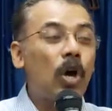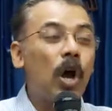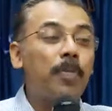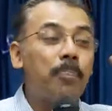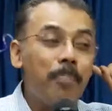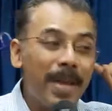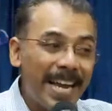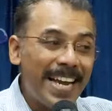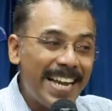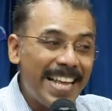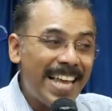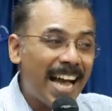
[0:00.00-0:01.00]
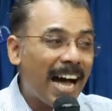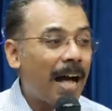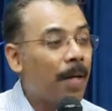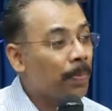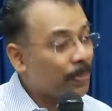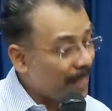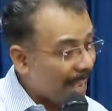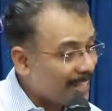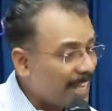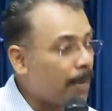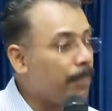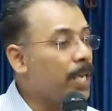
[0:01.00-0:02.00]
got media
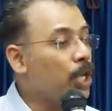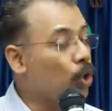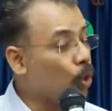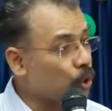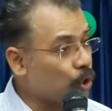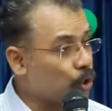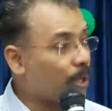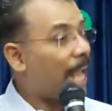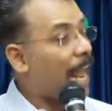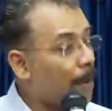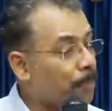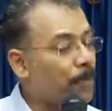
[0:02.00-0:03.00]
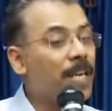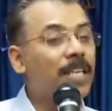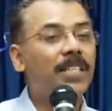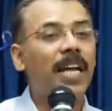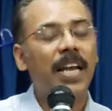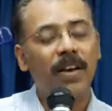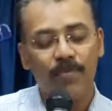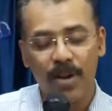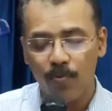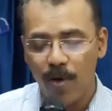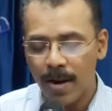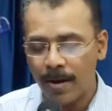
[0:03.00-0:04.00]
that can be used to help each and
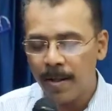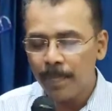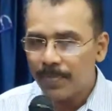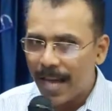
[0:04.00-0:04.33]
everyone.